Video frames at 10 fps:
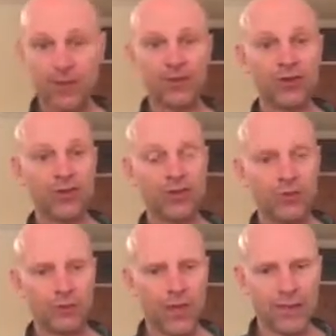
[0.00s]
the
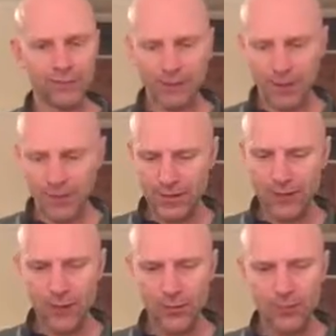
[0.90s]
traditional name. It's
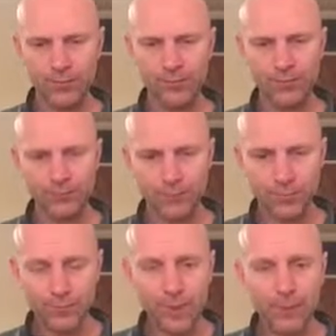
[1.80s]
called
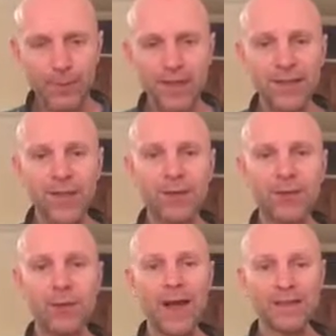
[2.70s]
bending over
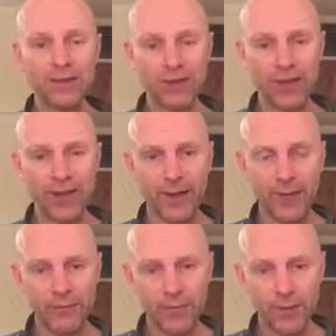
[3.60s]
to wag the
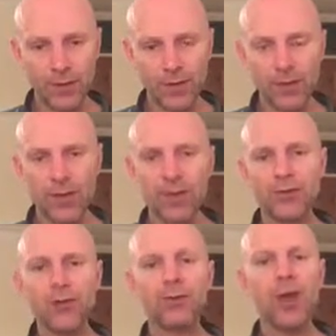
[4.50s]
tail
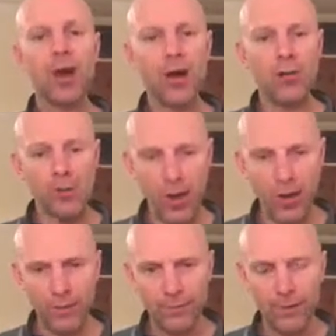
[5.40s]
to calm
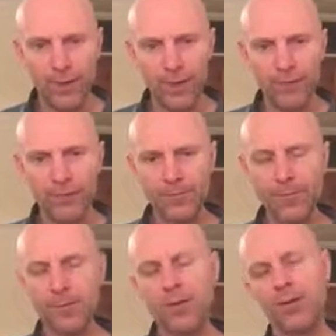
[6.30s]
heart fire,
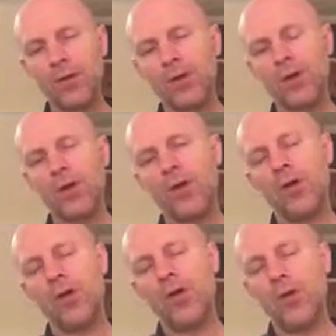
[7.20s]

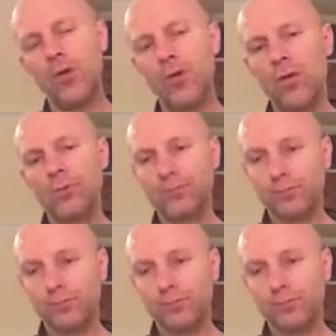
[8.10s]
or